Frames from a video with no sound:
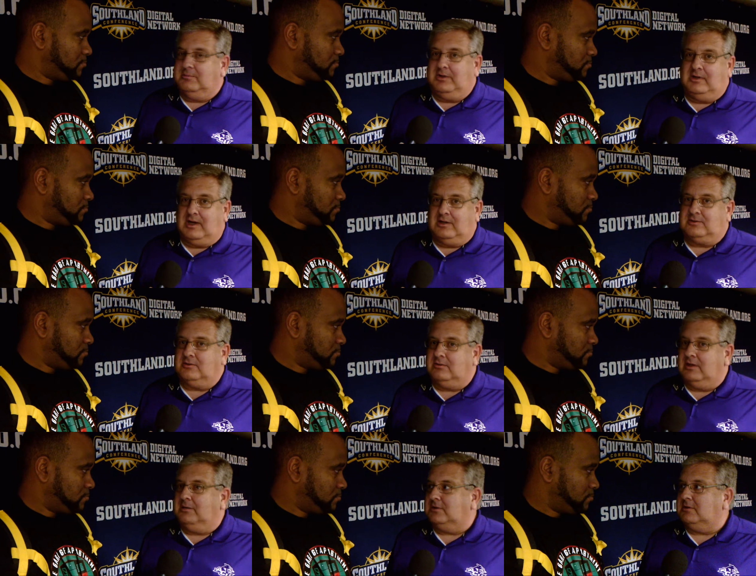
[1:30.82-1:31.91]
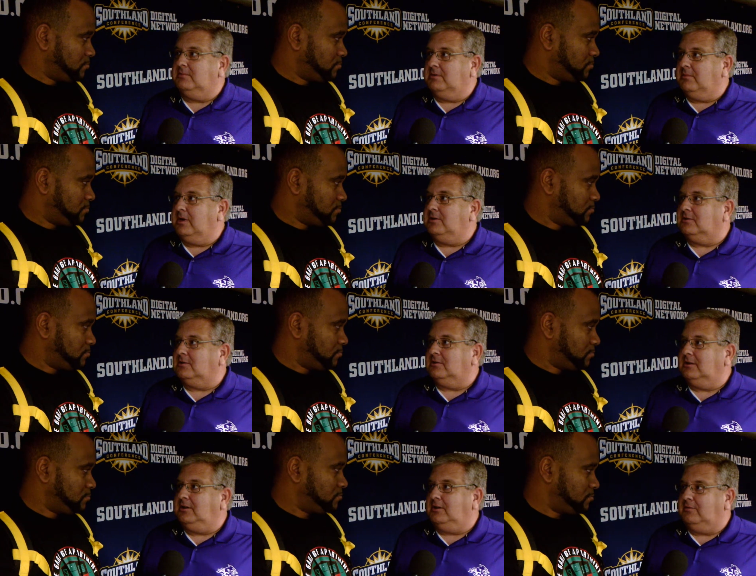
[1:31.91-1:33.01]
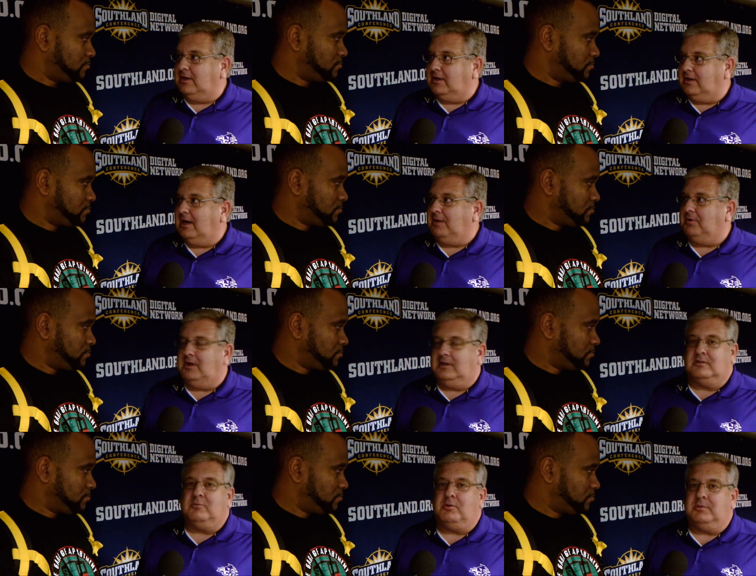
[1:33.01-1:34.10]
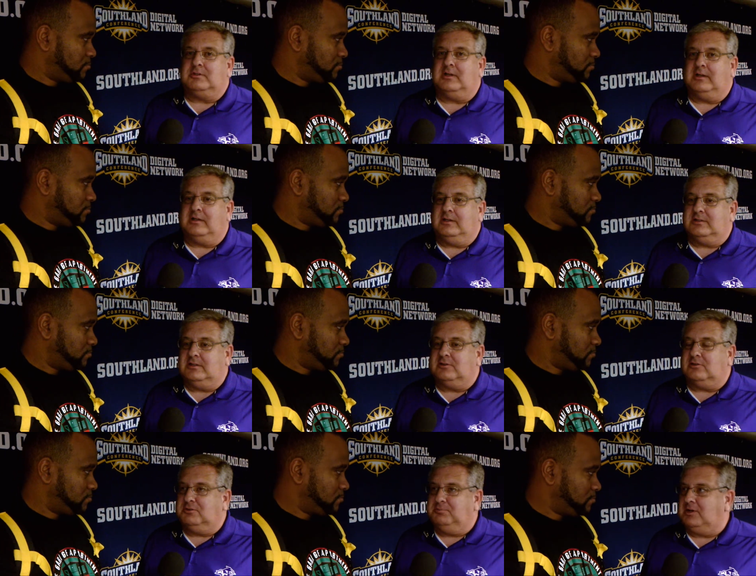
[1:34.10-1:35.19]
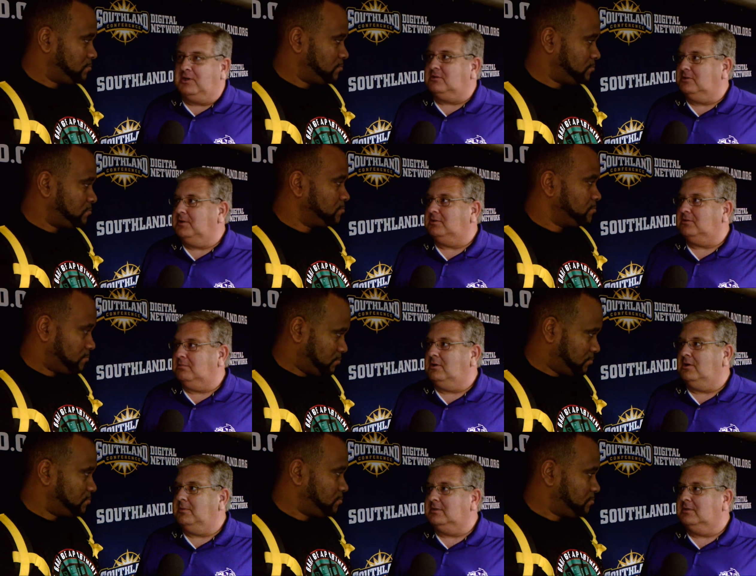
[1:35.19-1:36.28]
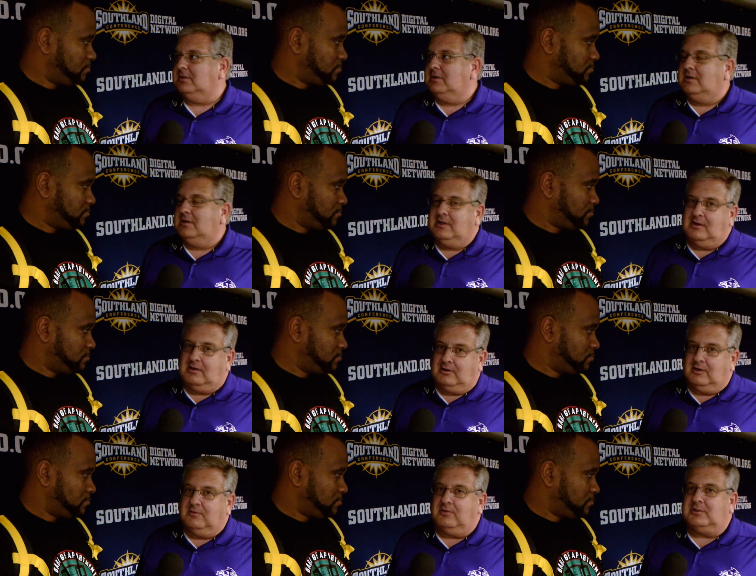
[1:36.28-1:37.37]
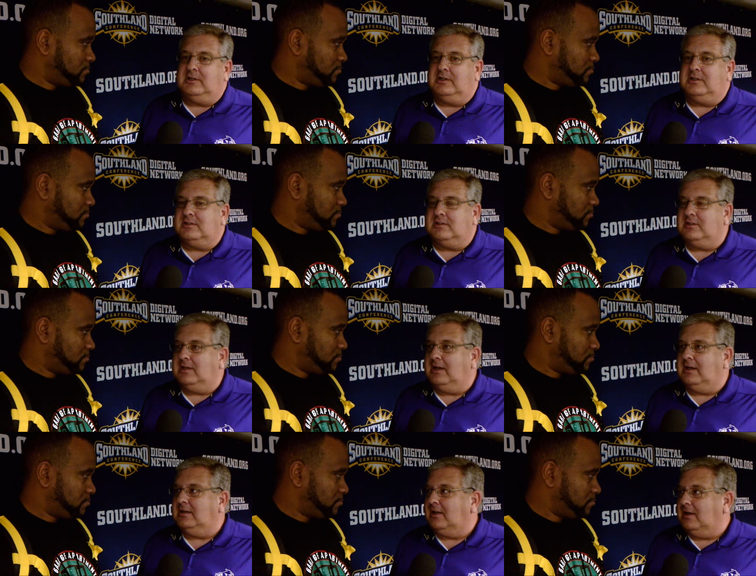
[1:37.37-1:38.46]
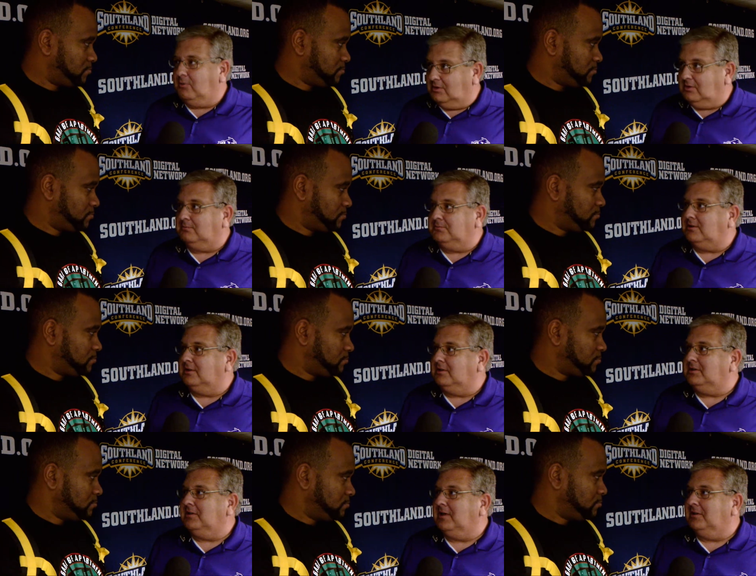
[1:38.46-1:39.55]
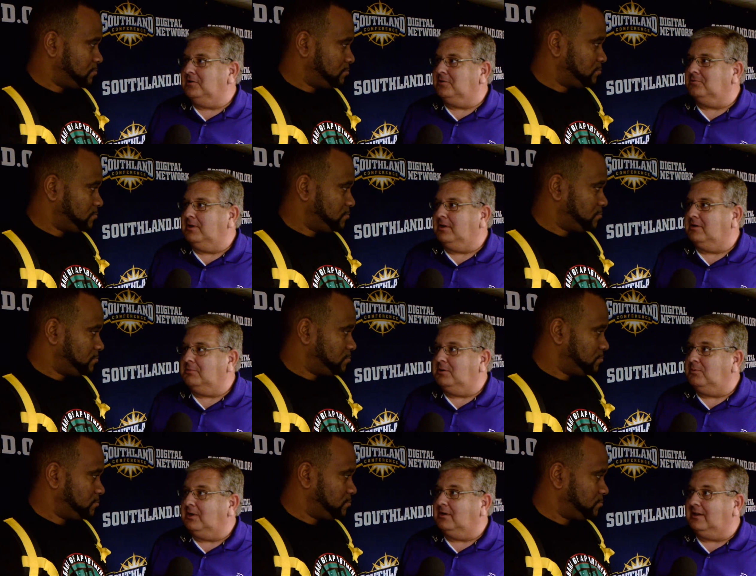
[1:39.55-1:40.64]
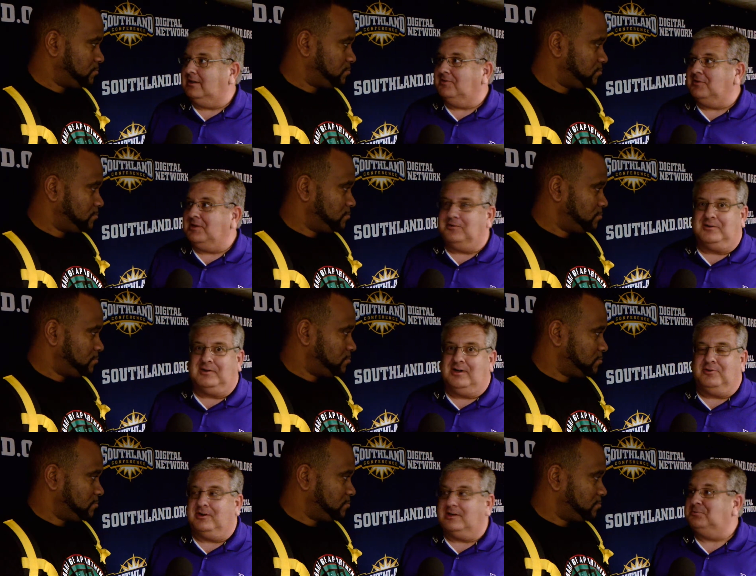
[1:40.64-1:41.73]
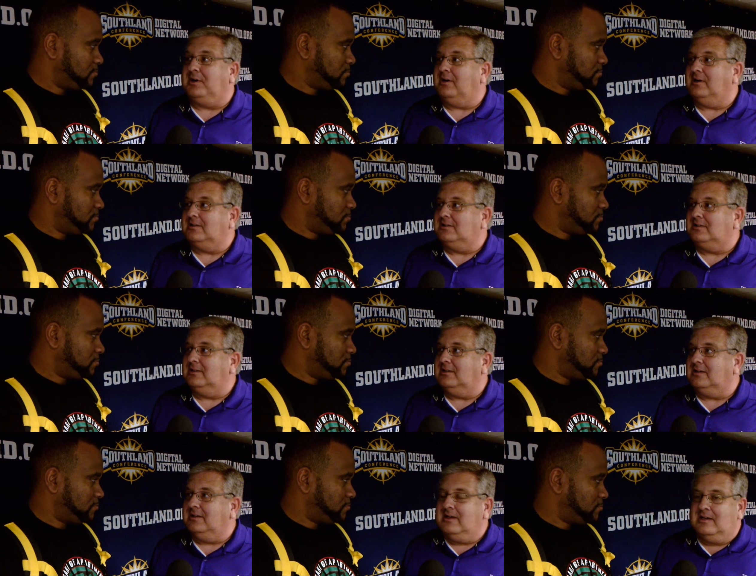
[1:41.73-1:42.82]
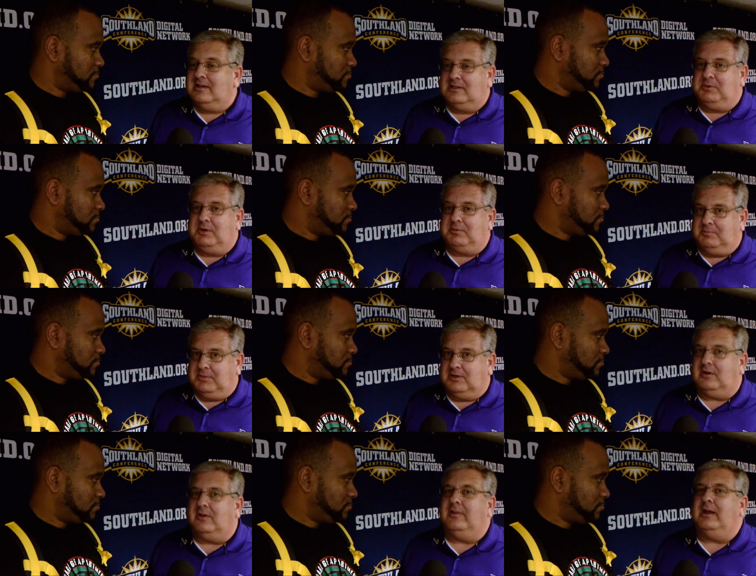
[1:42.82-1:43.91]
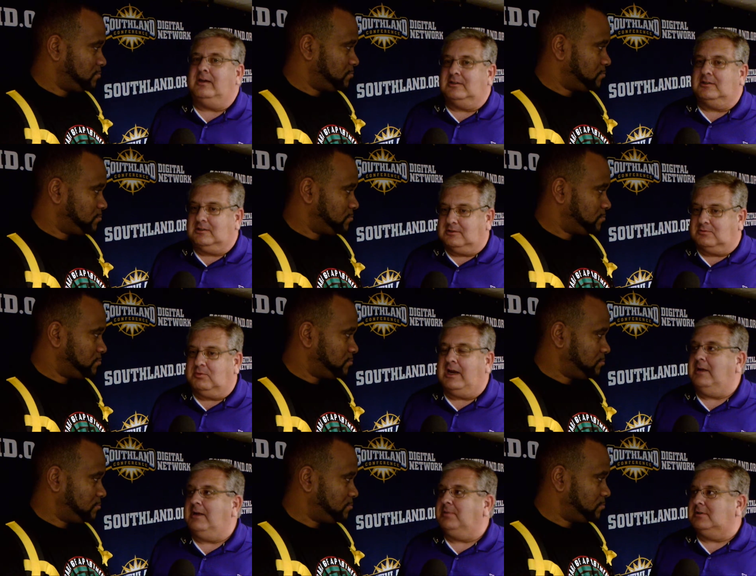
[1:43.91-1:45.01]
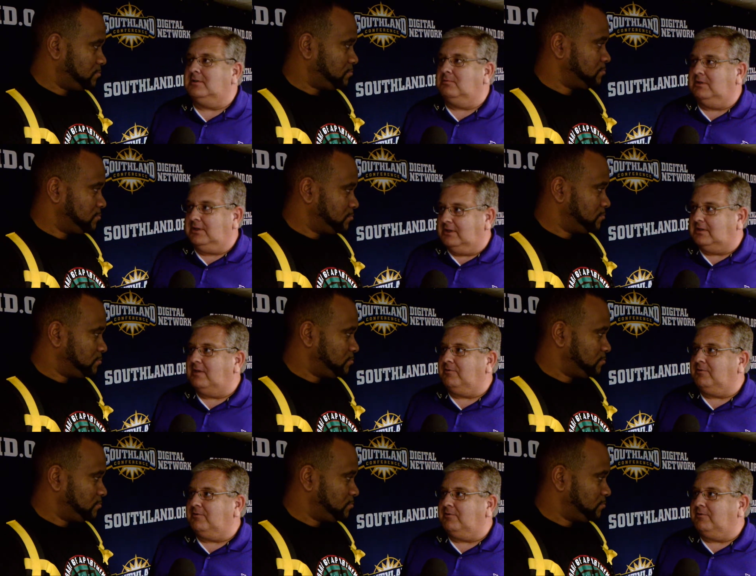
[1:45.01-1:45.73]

Speaker 1: be a household name as a mid-major, you've got to capitalize on moments like these. These are special, special moments, and our university needs to see that, and they will certainly see that this week. It'll be a week like they've never, ever experienced, and then to be able to build on that is, is what happens when you get to have a